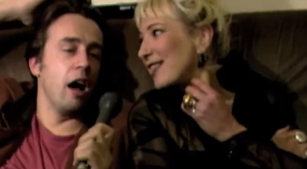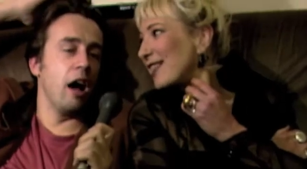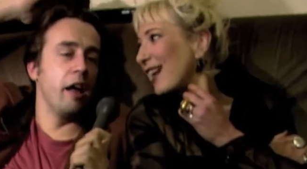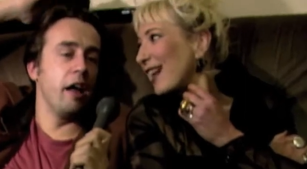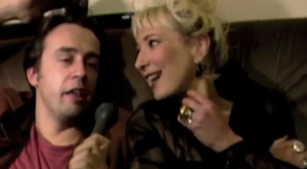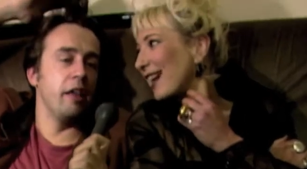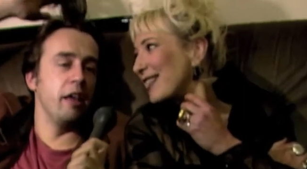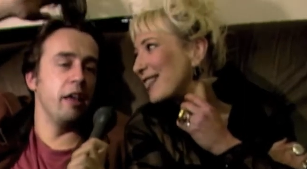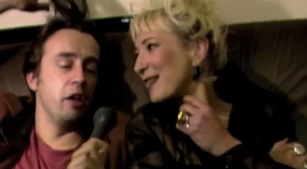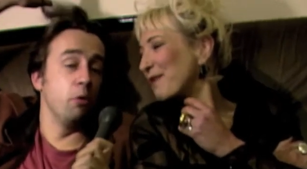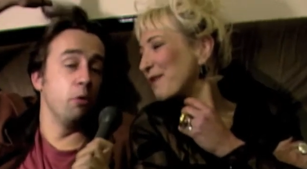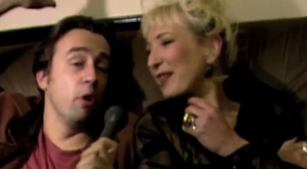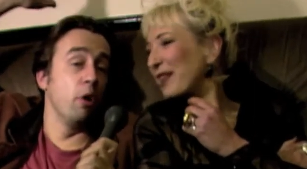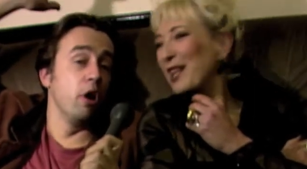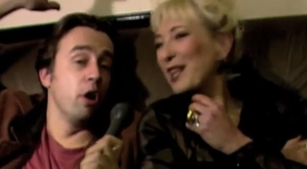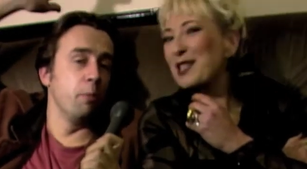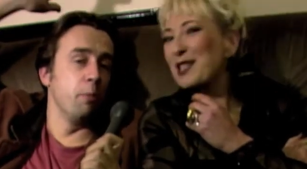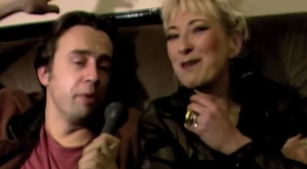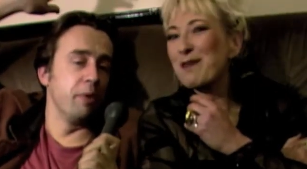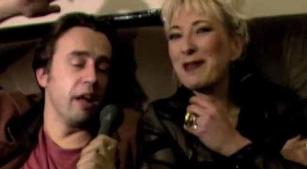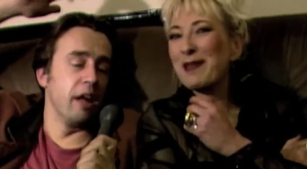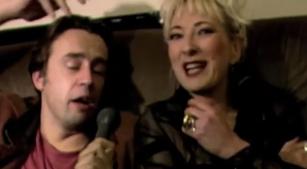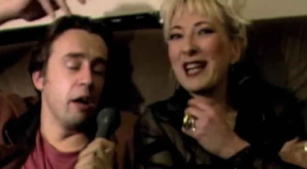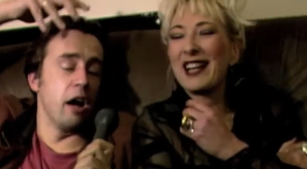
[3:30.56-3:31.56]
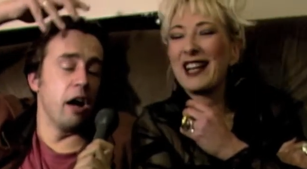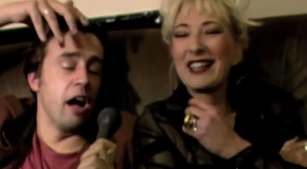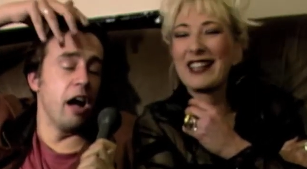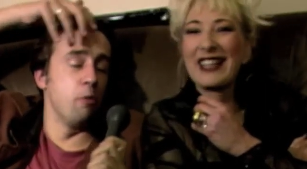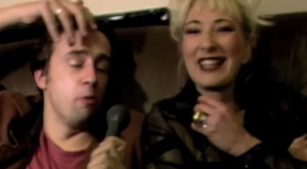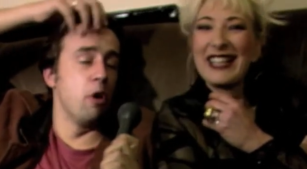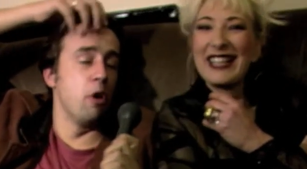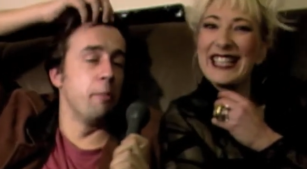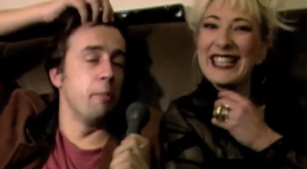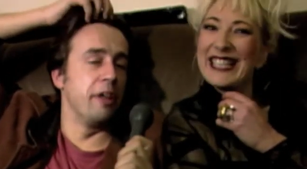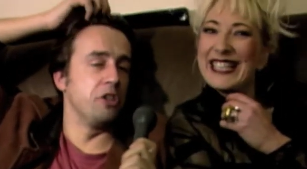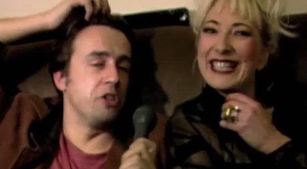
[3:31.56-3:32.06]
Speaker 1: that? Yeah, you are, but I won't
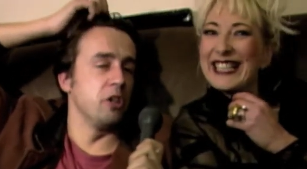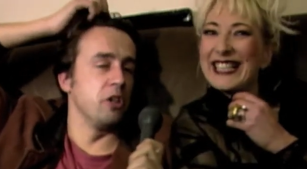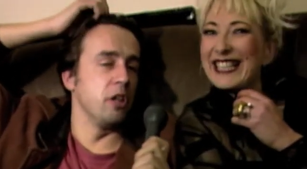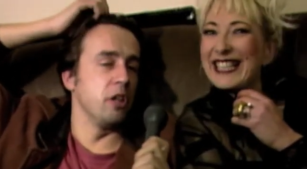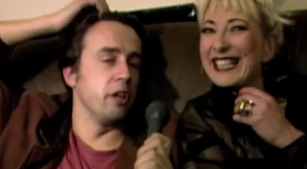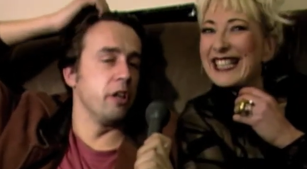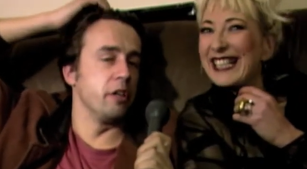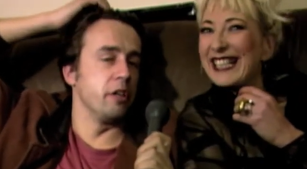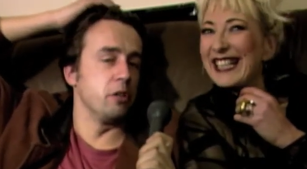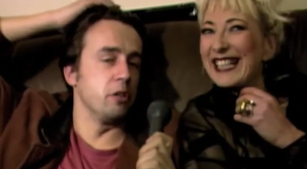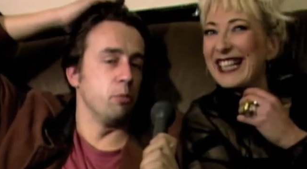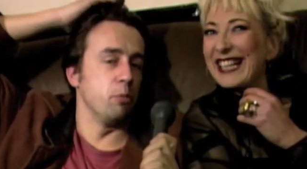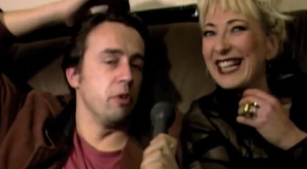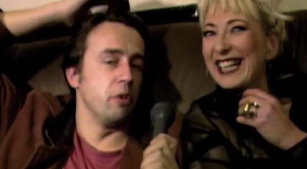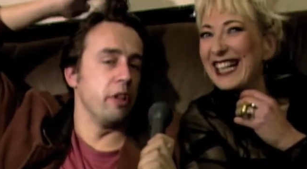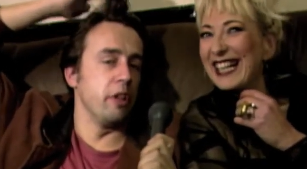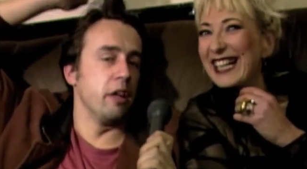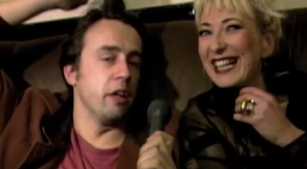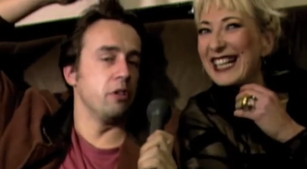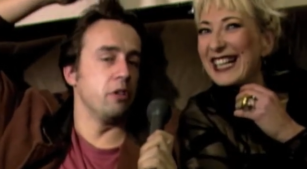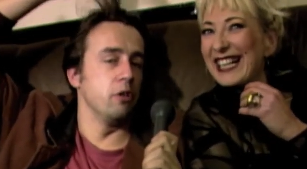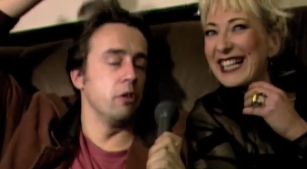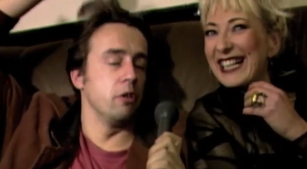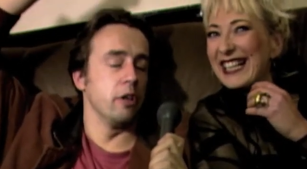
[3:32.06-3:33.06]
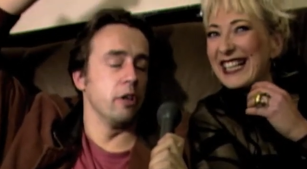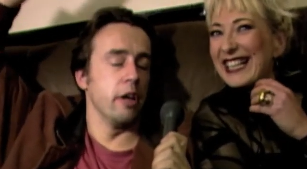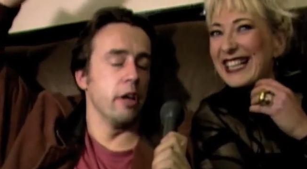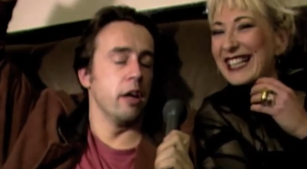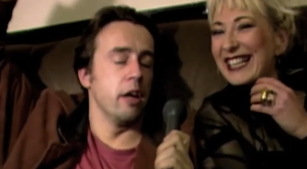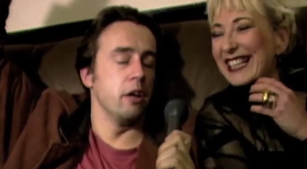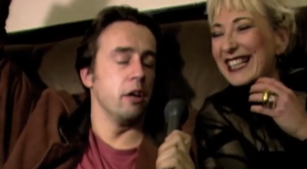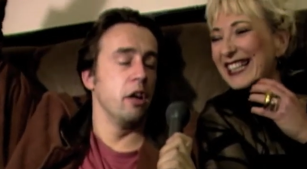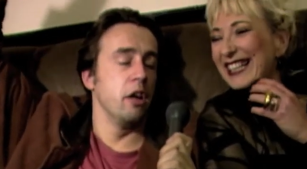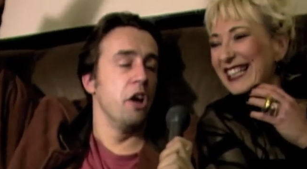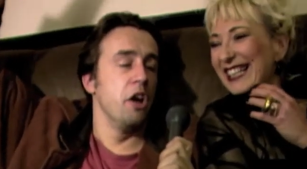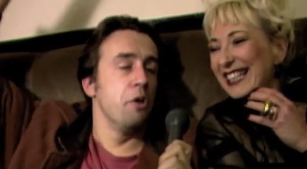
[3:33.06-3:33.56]
mention it because we'll get done again.
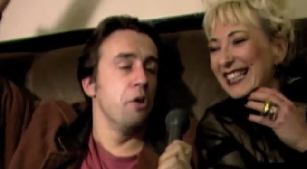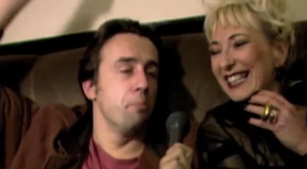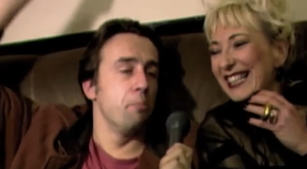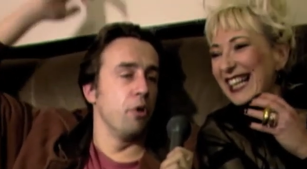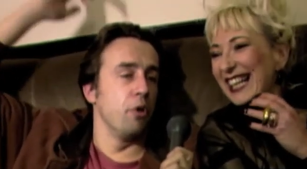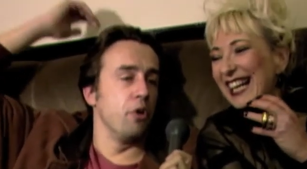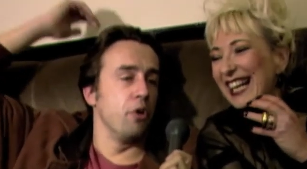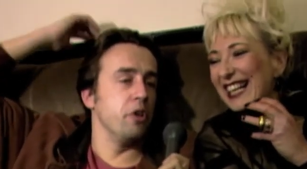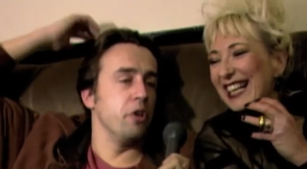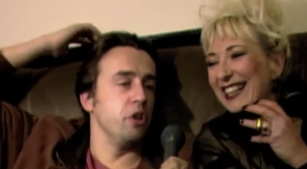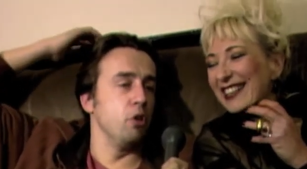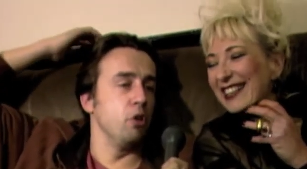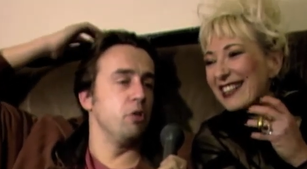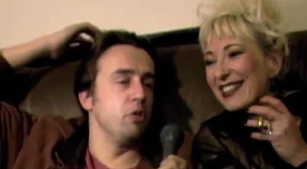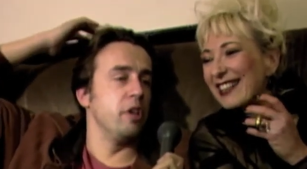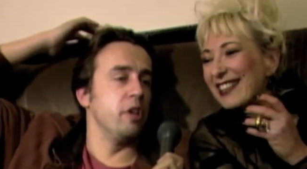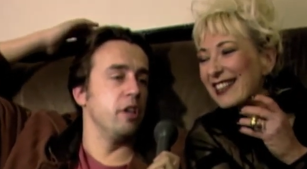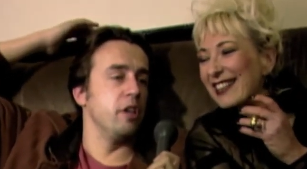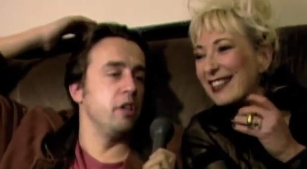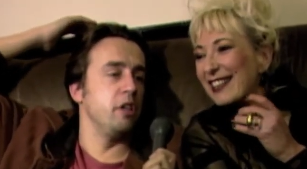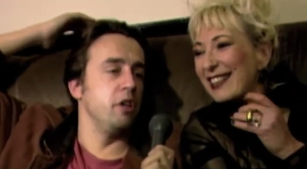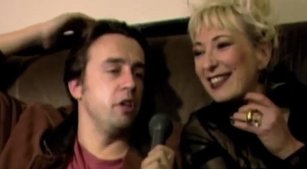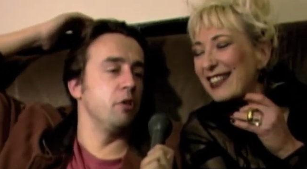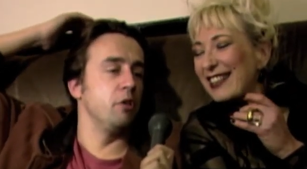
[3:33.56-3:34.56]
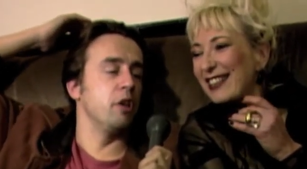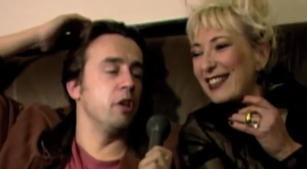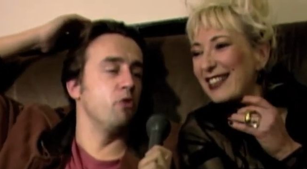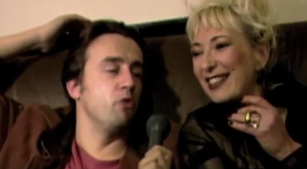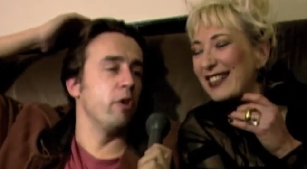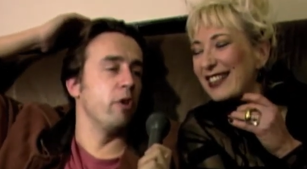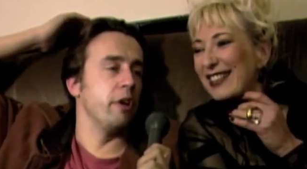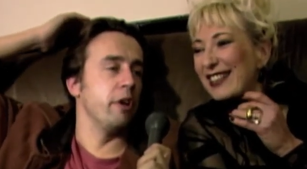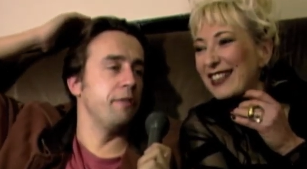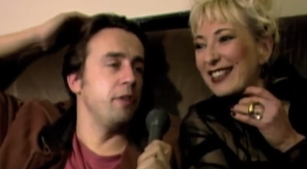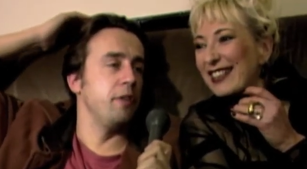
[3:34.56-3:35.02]
But you did write a